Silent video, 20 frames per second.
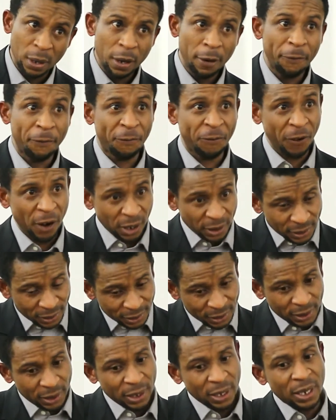
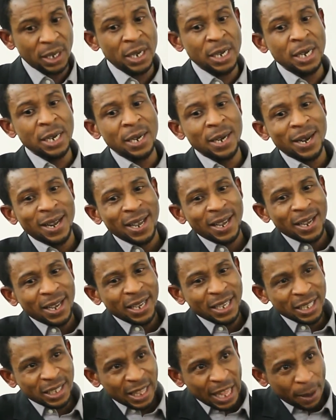first in
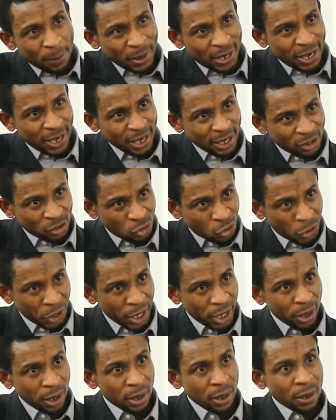Islamic
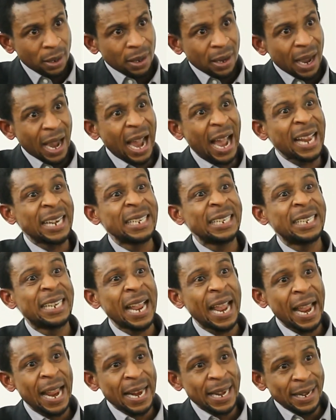history and
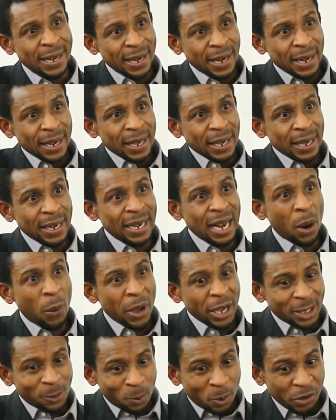then in
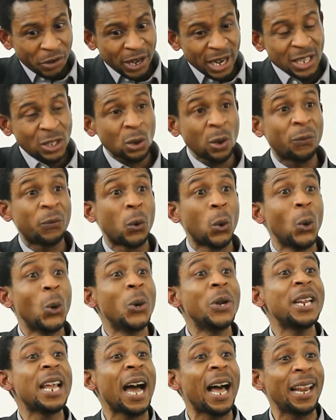our experience of
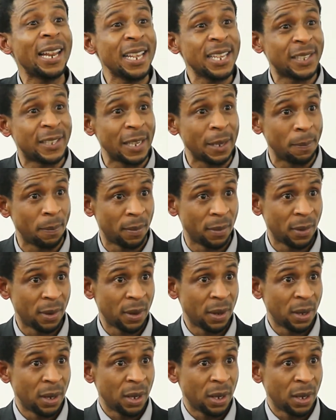colonialism,